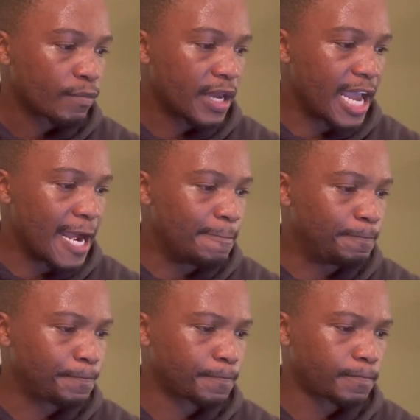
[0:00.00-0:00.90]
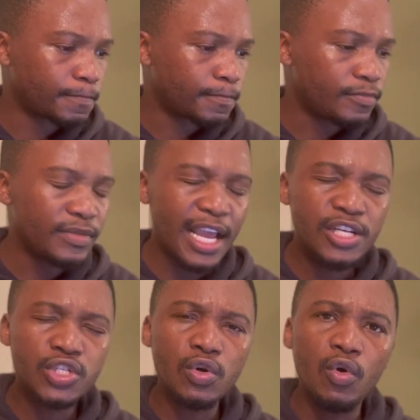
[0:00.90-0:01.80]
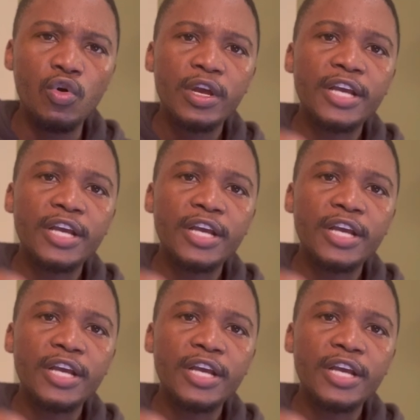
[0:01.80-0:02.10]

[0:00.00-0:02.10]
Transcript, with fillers: Um, and so